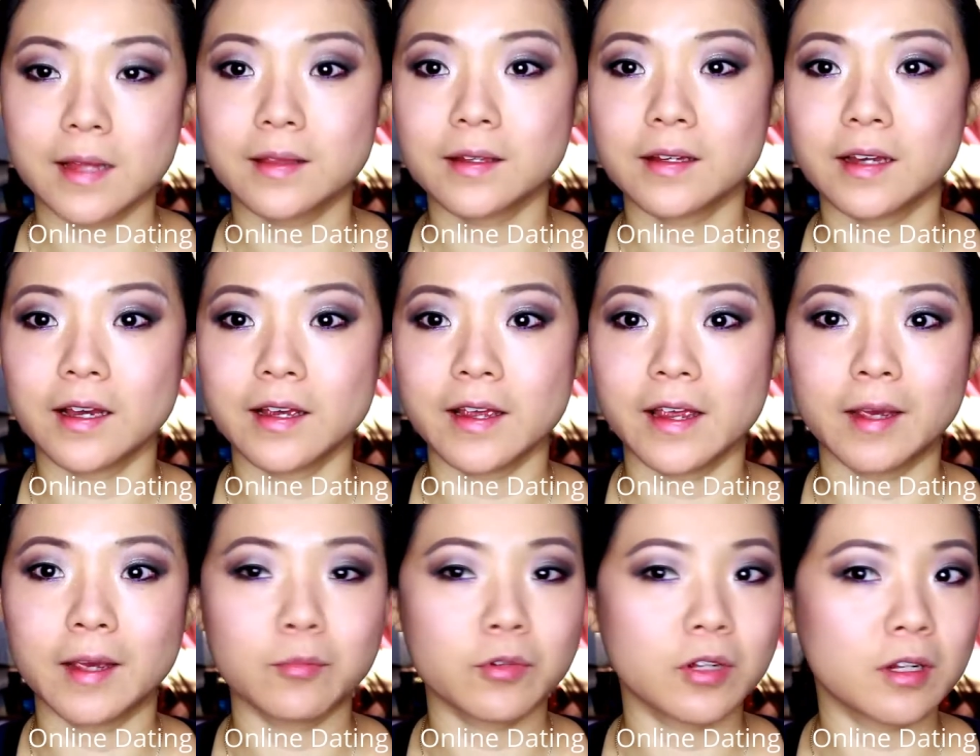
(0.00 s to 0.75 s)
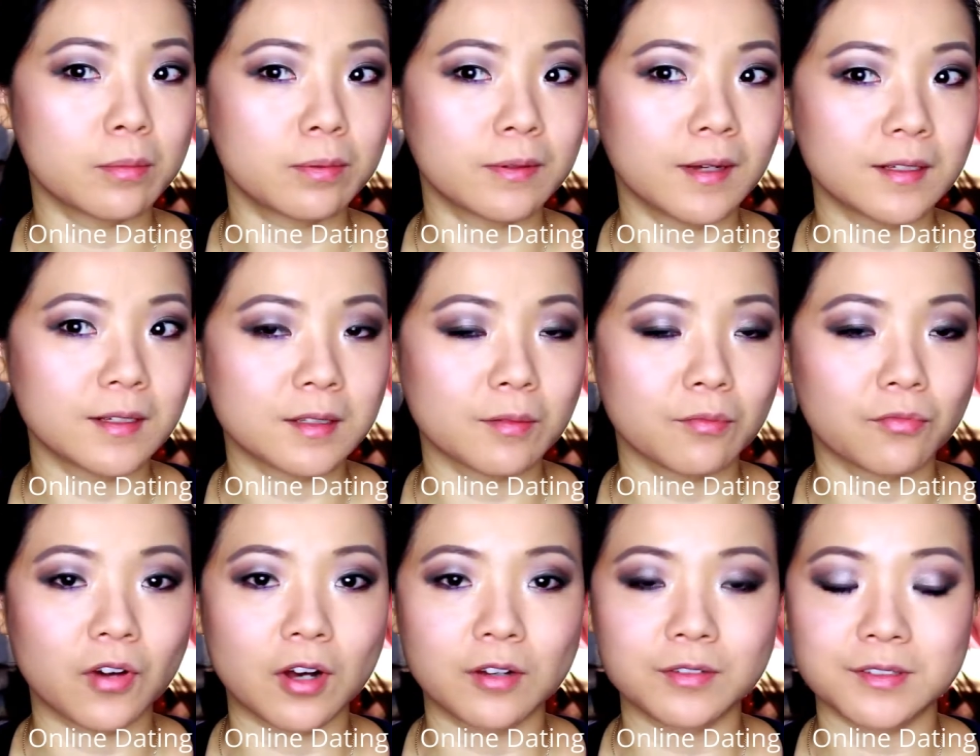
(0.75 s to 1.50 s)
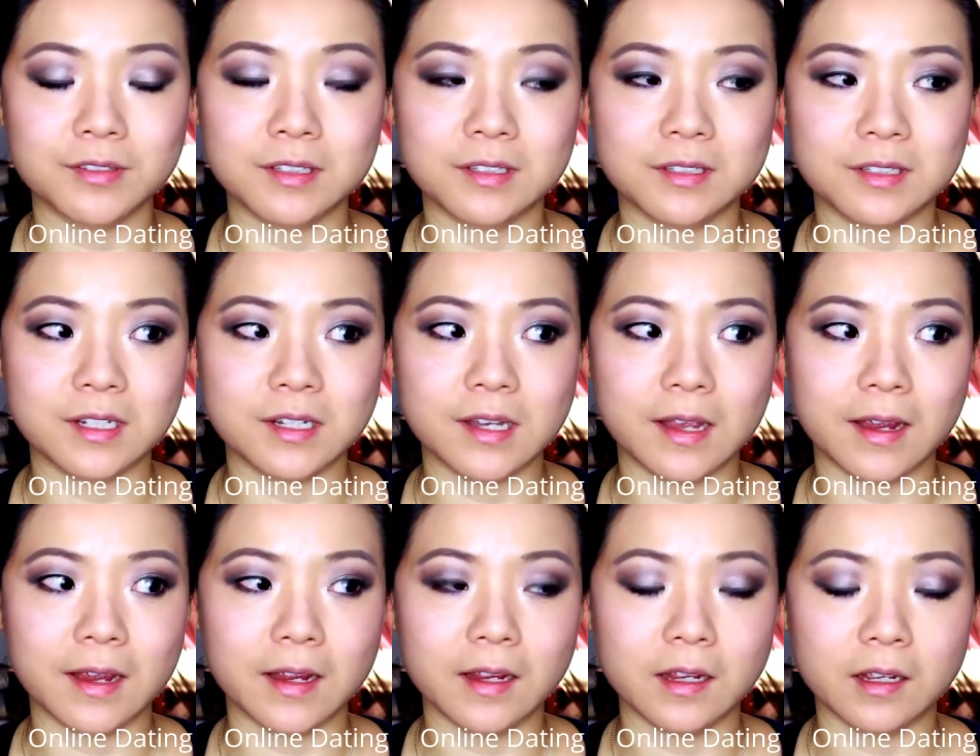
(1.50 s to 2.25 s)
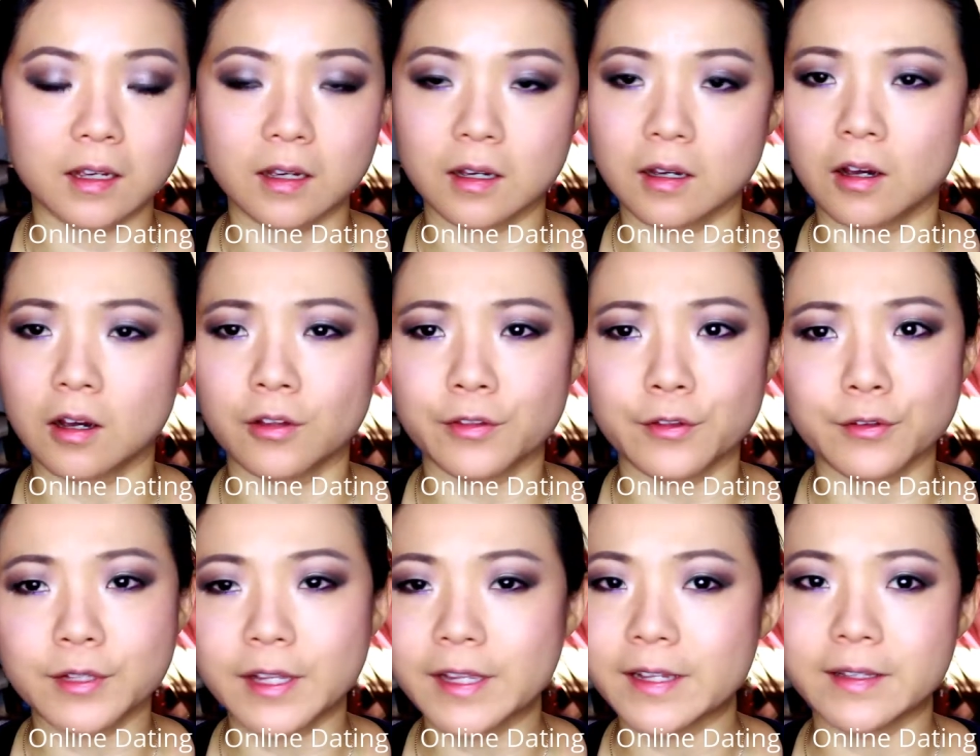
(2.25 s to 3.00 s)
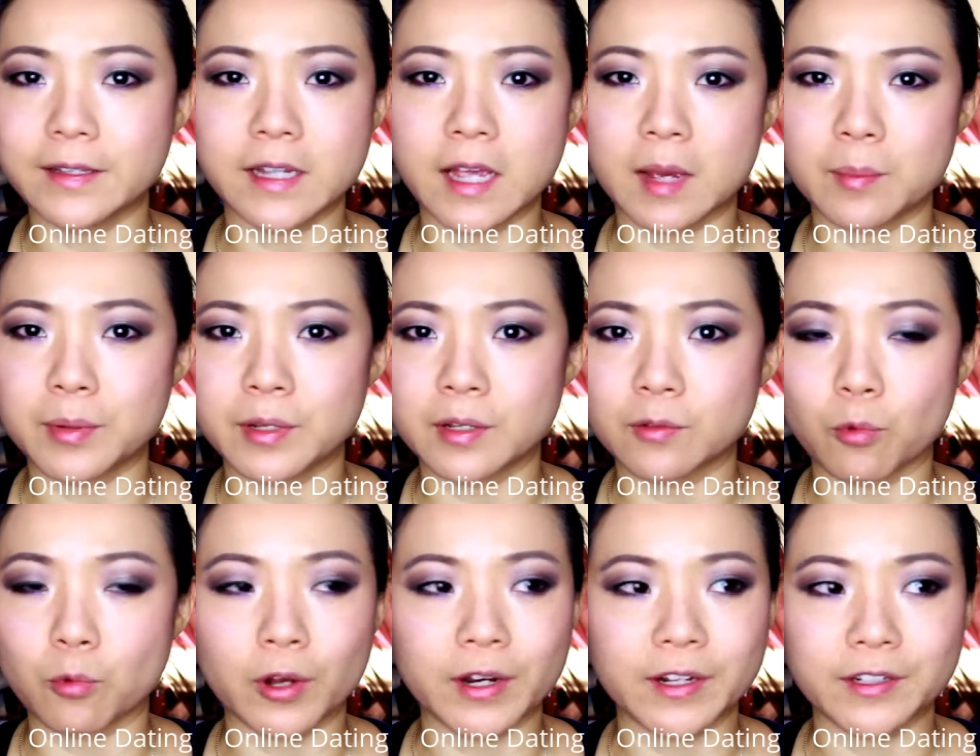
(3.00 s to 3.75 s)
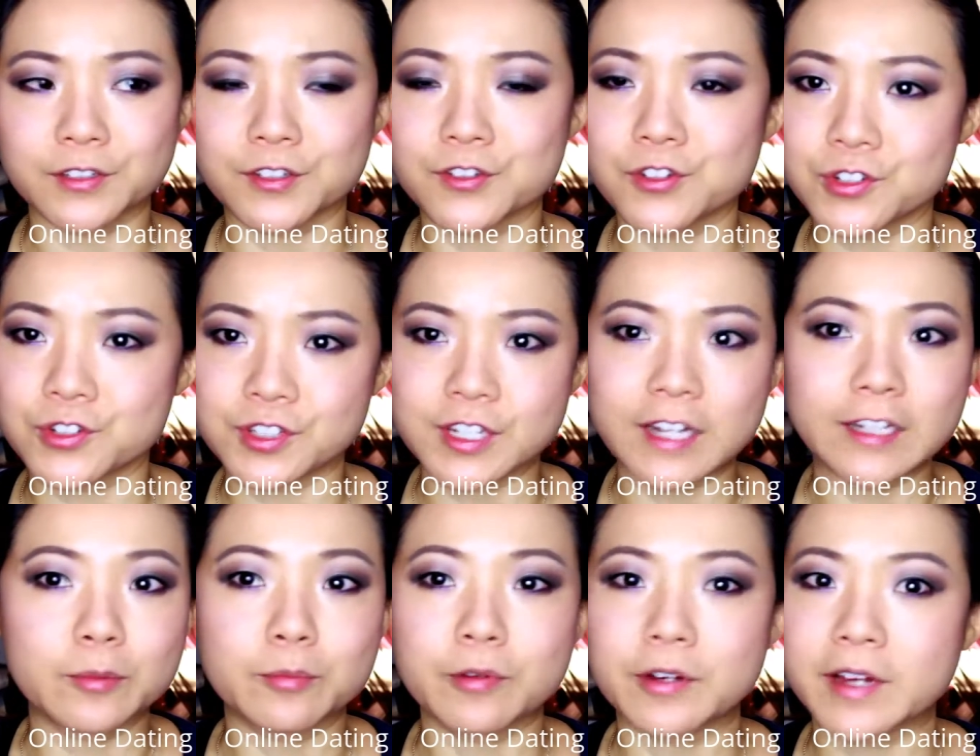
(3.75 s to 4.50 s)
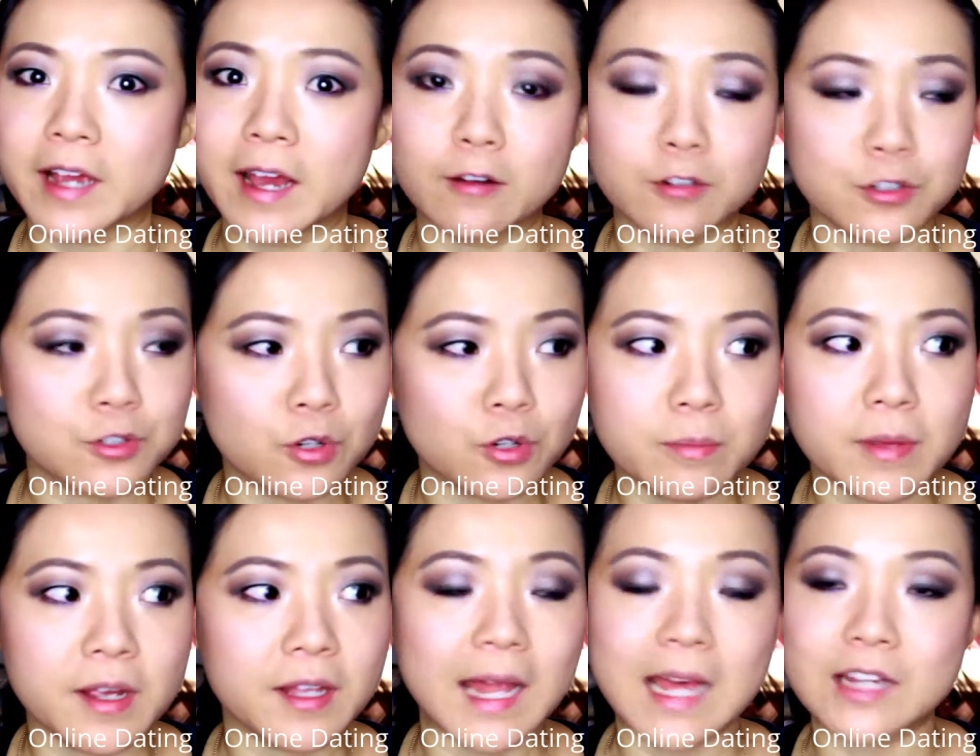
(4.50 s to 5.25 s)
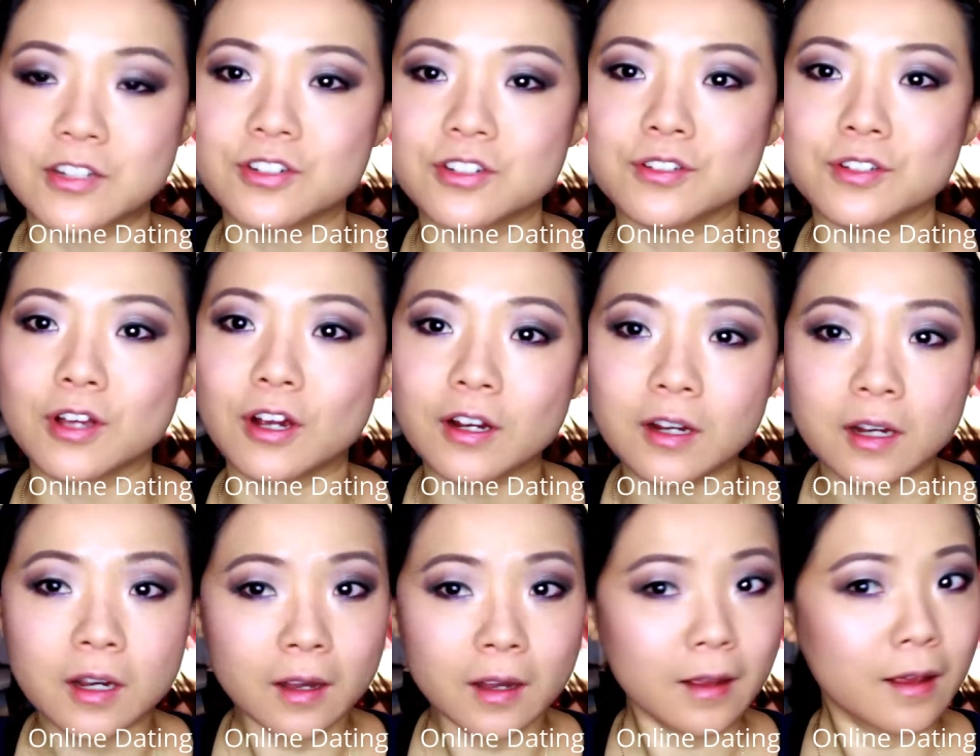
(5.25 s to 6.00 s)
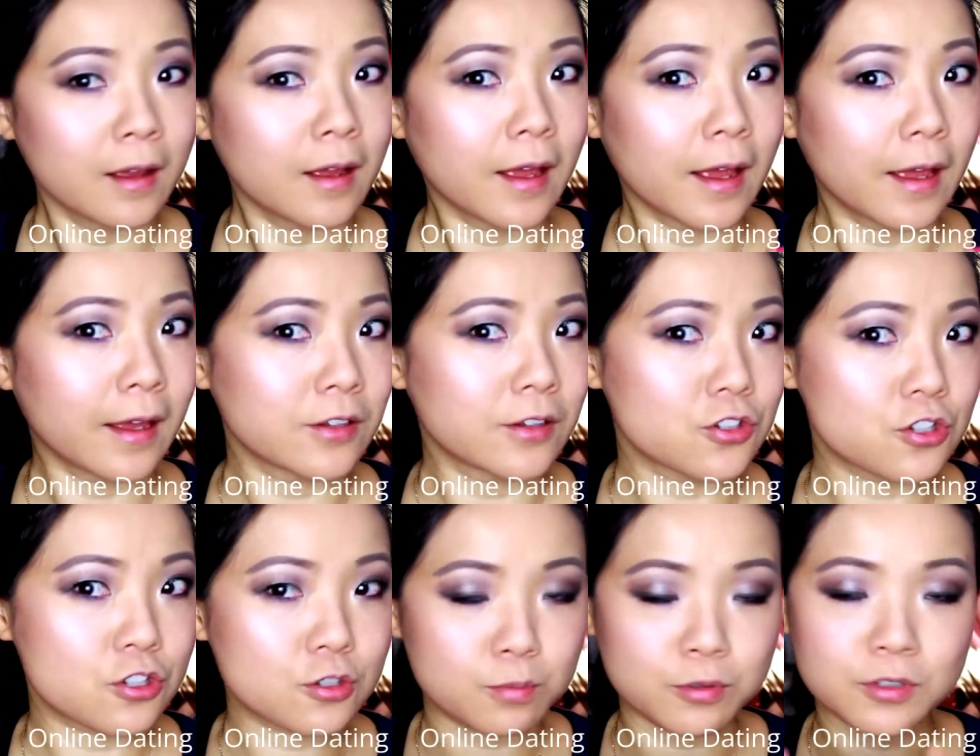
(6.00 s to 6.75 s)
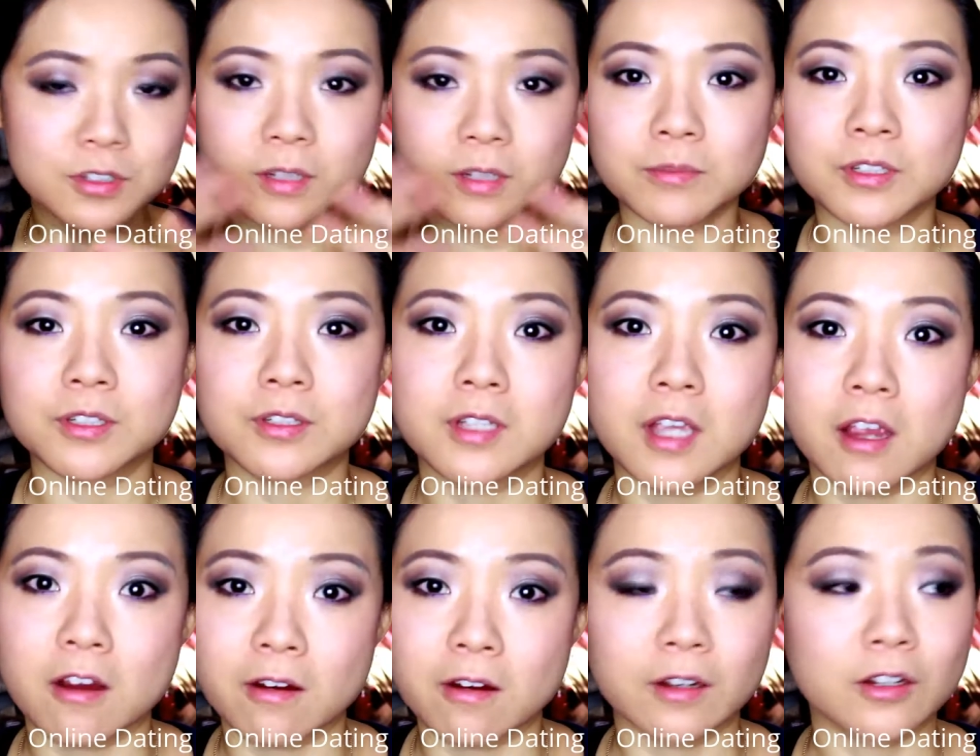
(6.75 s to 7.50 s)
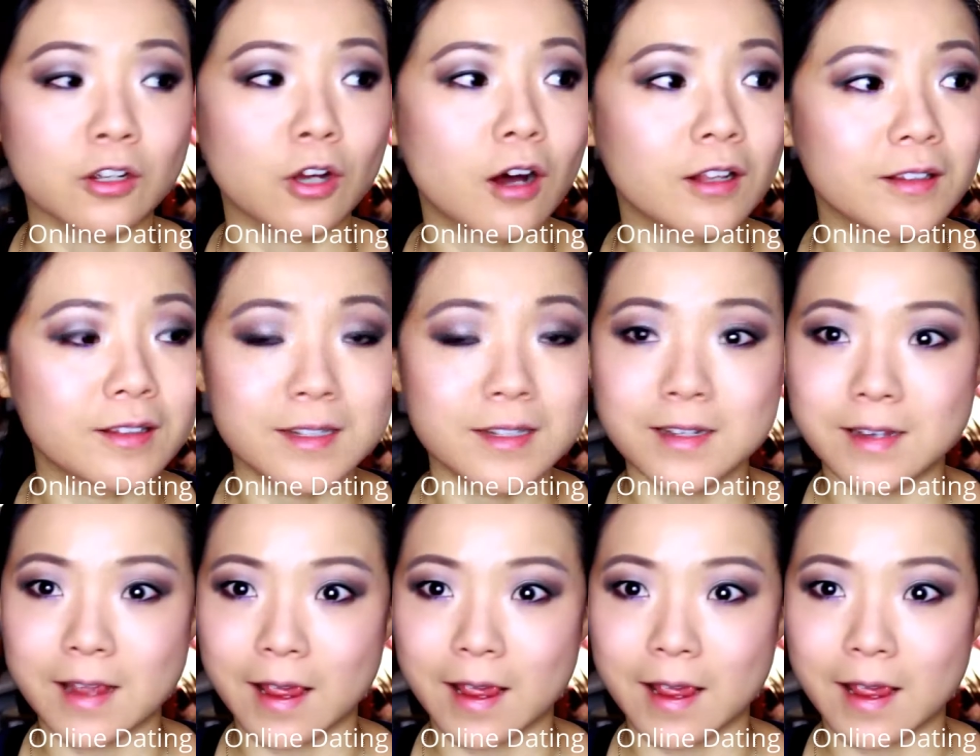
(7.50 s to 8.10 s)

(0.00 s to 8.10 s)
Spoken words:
I think I am gonna apply some falsies today, although lately I've been wanting to just celebrate how short my lashes are and just put some mascara and call it a